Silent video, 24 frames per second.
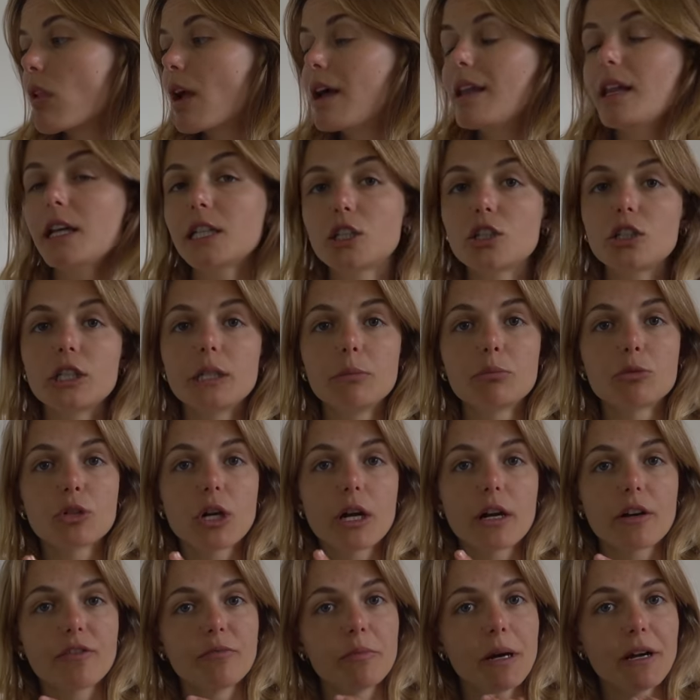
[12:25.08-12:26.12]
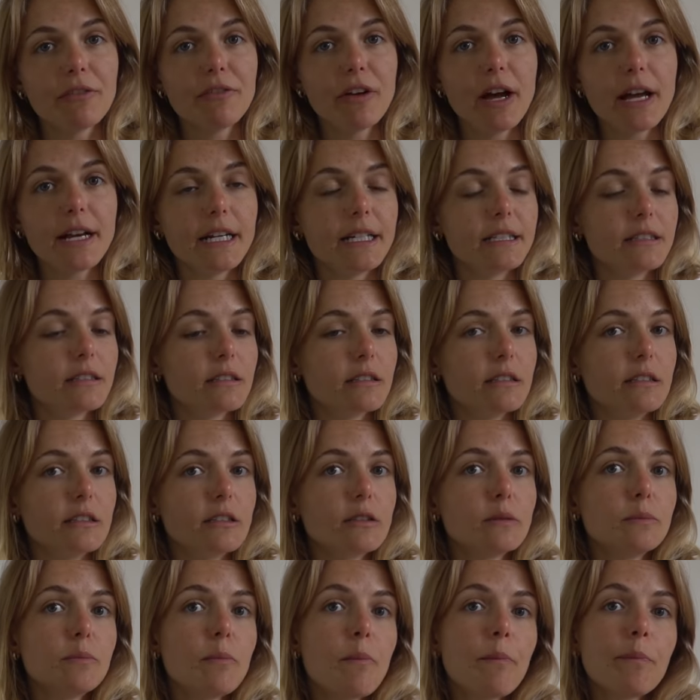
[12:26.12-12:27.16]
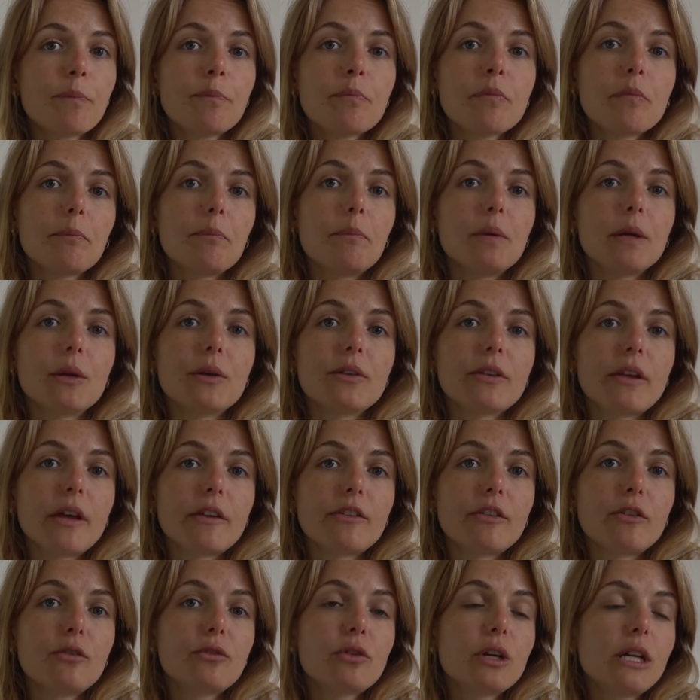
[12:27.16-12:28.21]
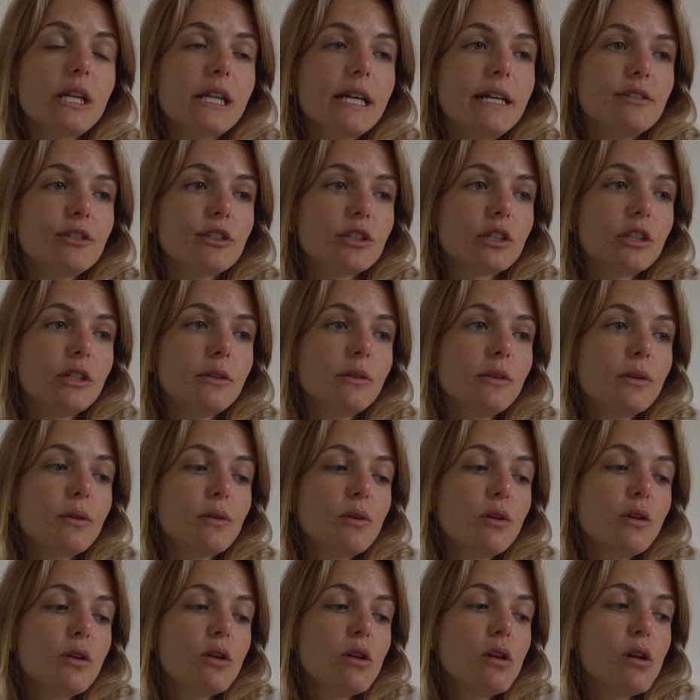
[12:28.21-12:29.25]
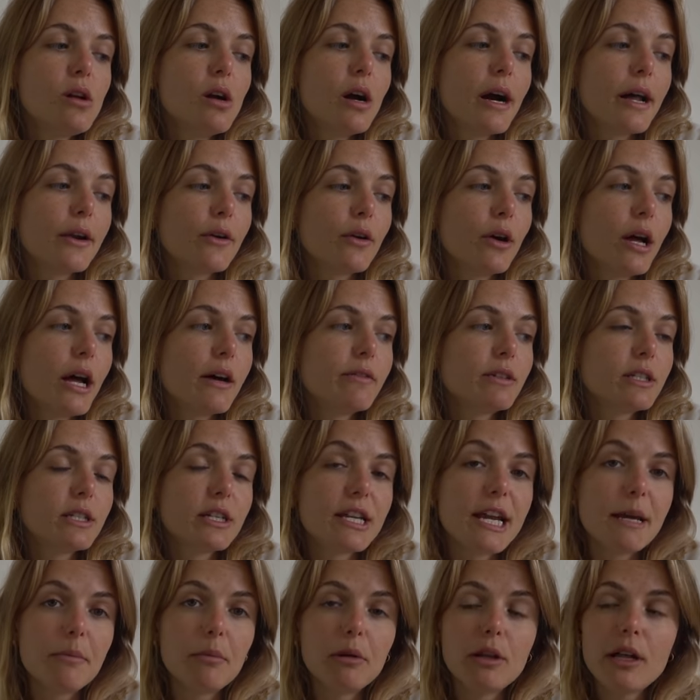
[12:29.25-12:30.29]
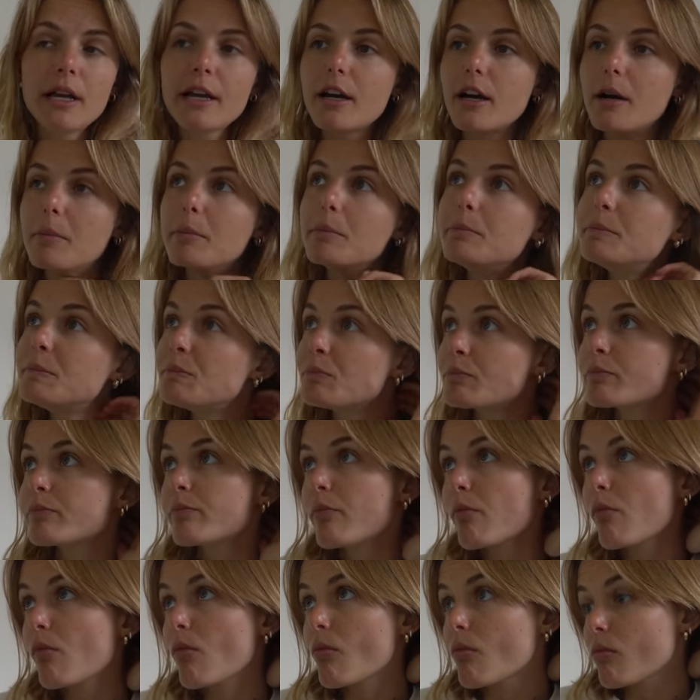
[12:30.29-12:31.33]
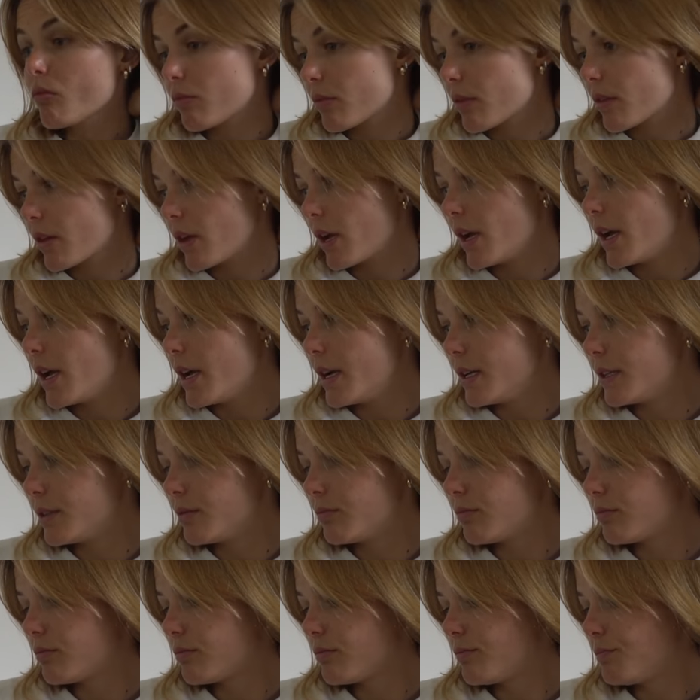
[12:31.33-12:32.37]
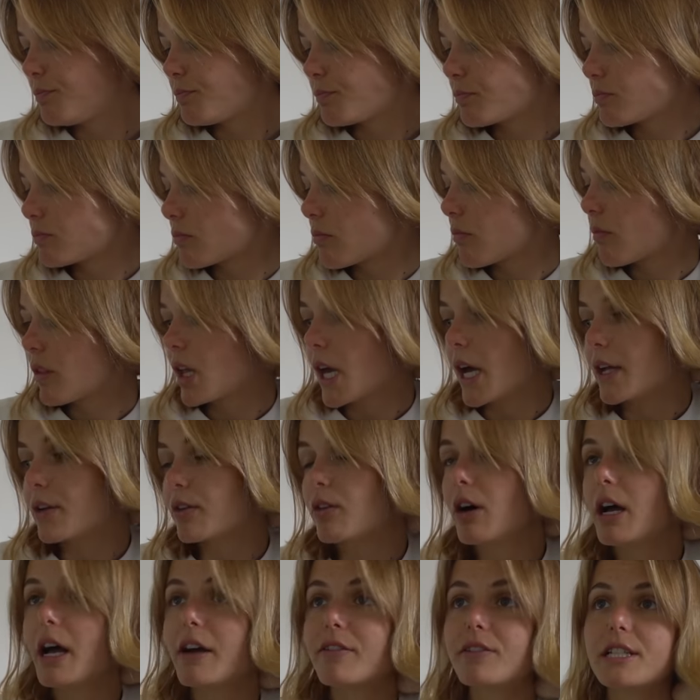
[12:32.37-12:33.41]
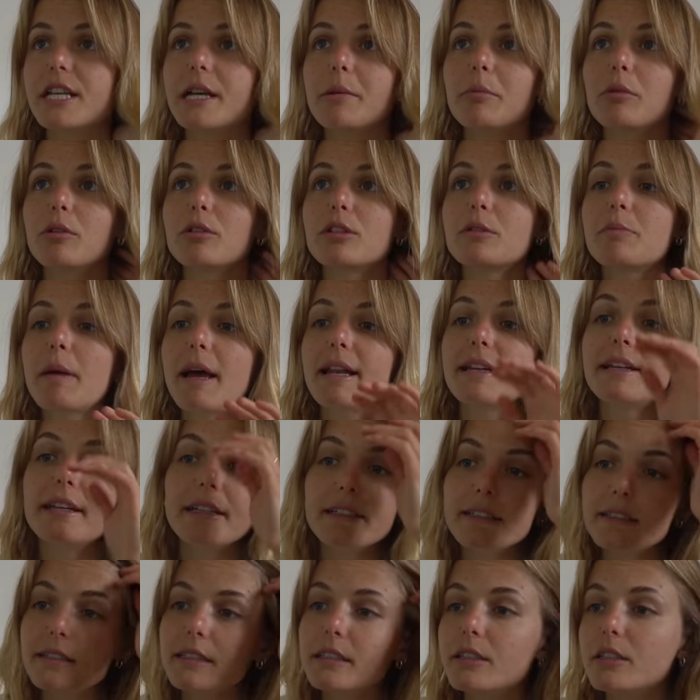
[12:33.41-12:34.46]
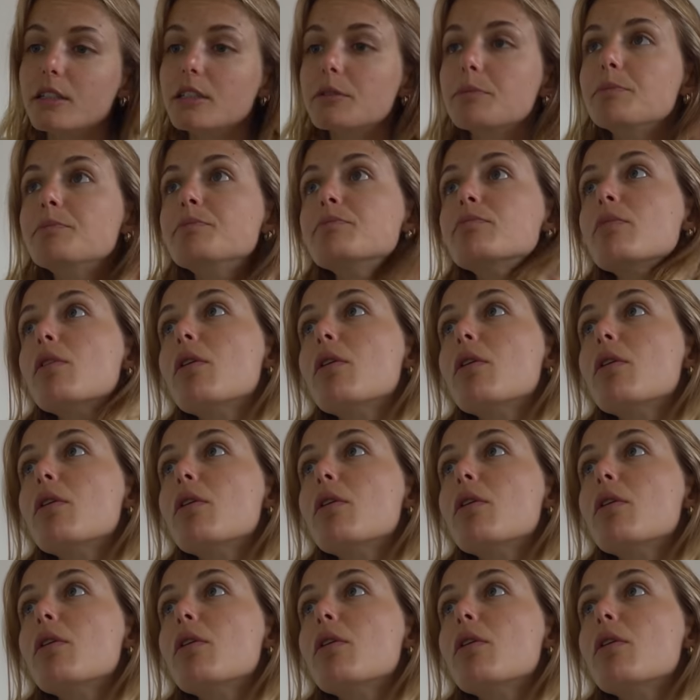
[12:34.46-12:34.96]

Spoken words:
I like to keep track of my finances, because as a freelancer I don't have a stable income and I don't have stable spendings either.